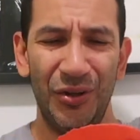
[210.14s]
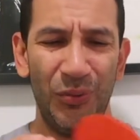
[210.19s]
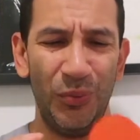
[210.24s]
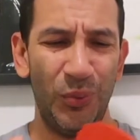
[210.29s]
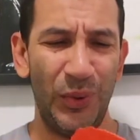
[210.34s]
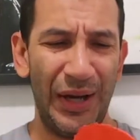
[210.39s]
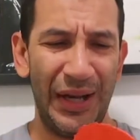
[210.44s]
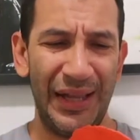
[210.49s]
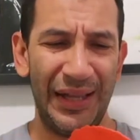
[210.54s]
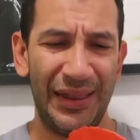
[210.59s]

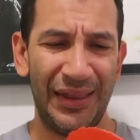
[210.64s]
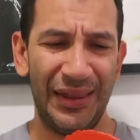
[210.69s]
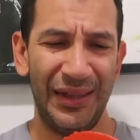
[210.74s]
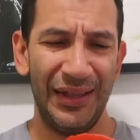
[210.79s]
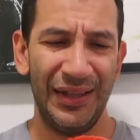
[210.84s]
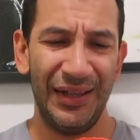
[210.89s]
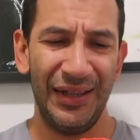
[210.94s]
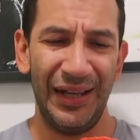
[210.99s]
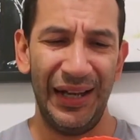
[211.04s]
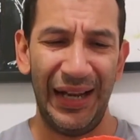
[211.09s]
with
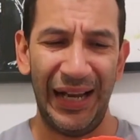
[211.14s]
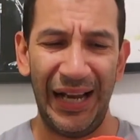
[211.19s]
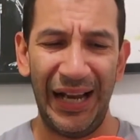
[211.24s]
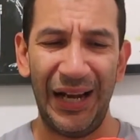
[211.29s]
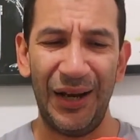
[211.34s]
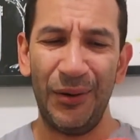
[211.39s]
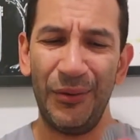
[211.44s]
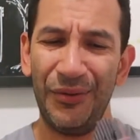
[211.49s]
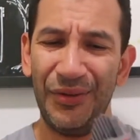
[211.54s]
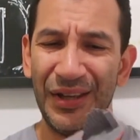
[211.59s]

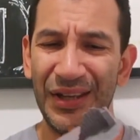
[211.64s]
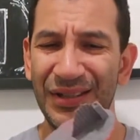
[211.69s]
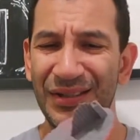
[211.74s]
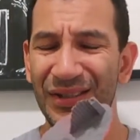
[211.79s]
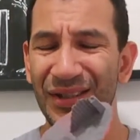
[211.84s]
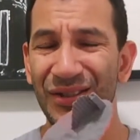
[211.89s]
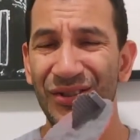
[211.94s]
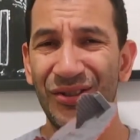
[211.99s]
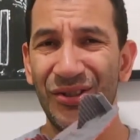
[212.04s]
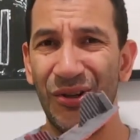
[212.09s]
how
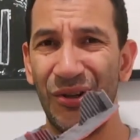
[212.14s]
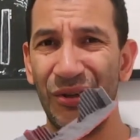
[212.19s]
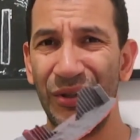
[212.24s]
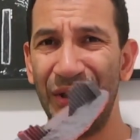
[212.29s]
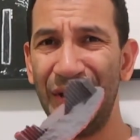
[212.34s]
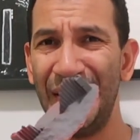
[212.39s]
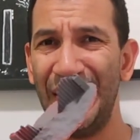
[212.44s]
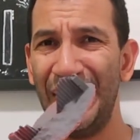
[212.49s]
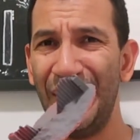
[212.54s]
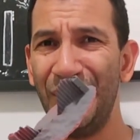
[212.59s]
this is
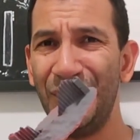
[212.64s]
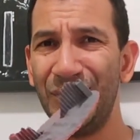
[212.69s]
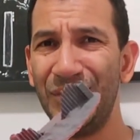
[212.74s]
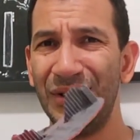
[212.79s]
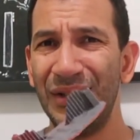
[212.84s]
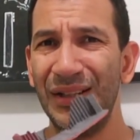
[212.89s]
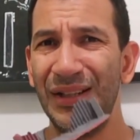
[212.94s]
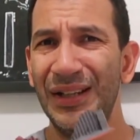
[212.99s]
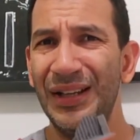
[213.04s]
turning out.